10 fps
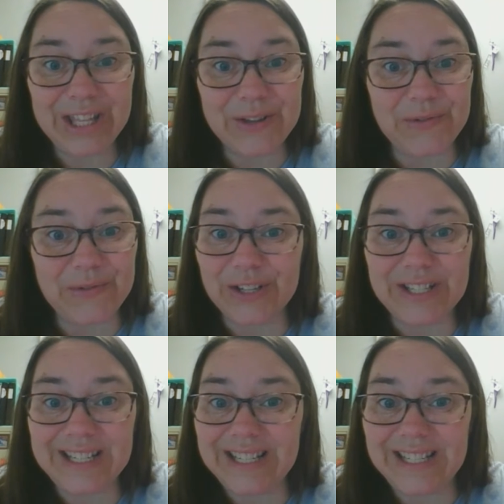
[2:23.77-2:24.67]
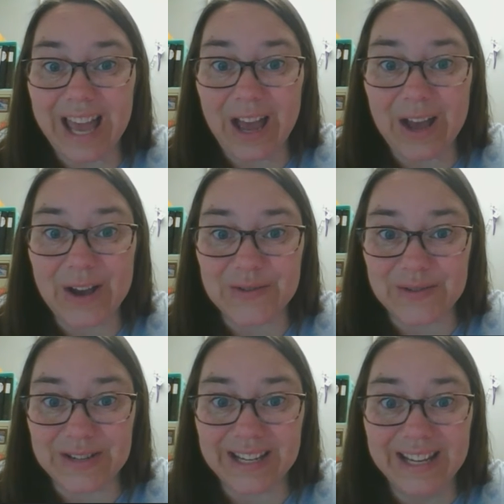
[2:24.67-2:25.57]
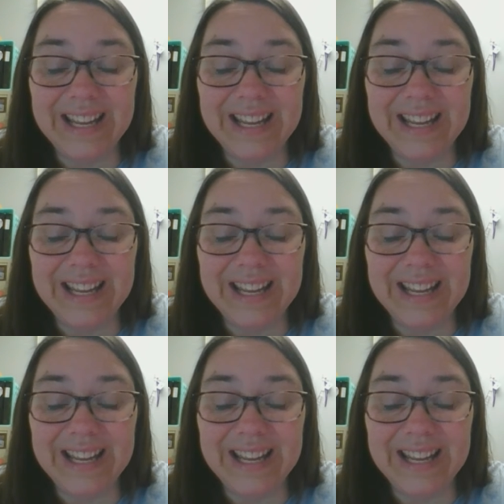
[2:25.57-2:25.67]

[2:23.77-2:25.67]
the first sound